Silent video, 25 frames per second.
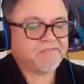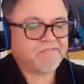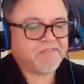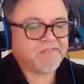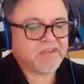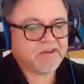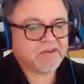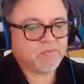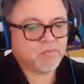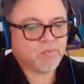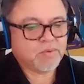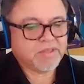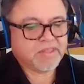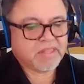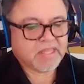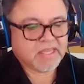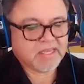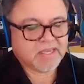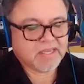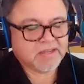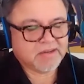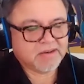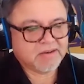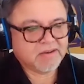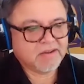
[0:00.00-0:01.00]
fit
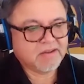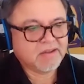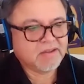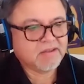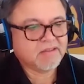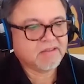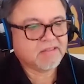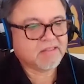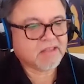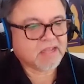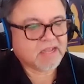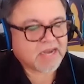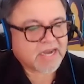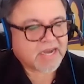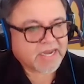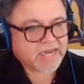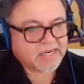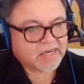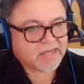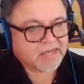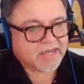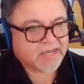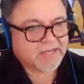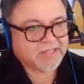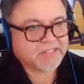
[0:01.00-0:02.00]
within the
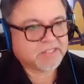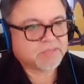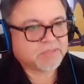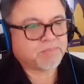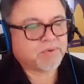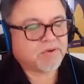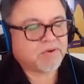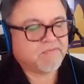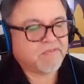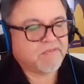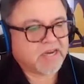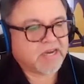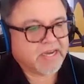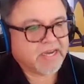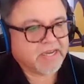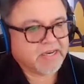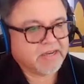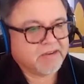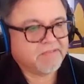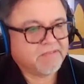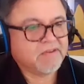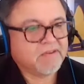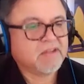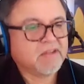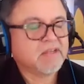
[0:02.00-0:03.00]
guidelines
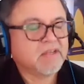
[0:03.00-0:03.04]
provided